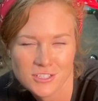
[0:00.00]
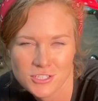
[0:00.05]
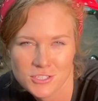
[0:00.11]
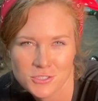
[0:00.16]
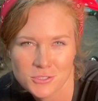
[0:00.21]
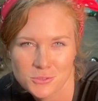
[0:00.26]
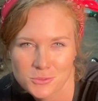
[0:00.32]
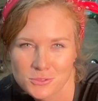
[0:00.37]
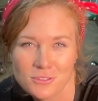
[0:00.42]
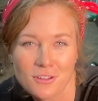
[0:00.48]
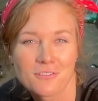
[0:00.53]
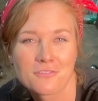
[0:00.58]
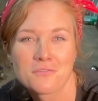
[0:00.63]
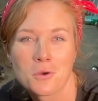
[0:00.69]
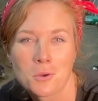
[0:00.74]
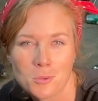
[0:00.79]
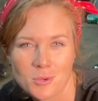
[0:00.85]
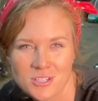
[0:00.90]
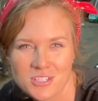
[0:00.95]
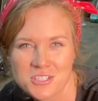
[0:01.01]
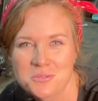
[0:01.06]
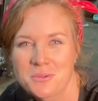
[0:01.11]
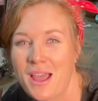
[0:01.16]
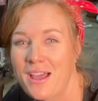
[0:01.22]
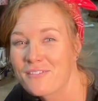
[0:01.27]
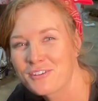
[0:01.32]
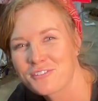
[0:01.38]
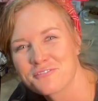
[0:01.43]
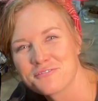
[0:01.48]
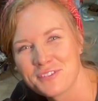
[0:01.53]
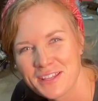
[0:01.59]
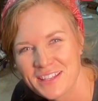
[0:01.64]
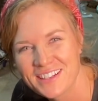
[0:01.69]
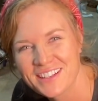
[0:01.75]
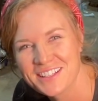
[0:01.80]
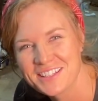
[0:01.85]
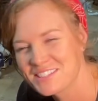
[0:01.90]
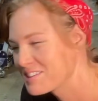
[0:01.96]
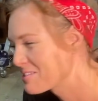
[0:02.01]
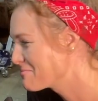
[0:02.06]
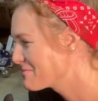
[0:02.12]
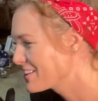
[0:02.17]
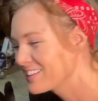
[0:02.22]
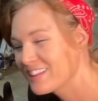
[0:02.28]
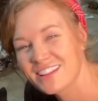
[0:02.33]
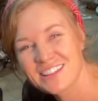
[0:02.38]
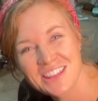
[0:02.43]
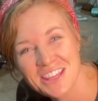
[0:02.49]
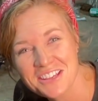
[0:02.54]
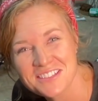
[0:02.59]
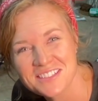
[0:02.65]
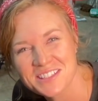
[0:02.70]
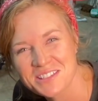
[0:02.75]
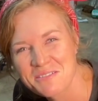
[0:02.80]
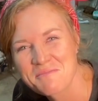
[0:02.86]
to look forward to having fun in something like this.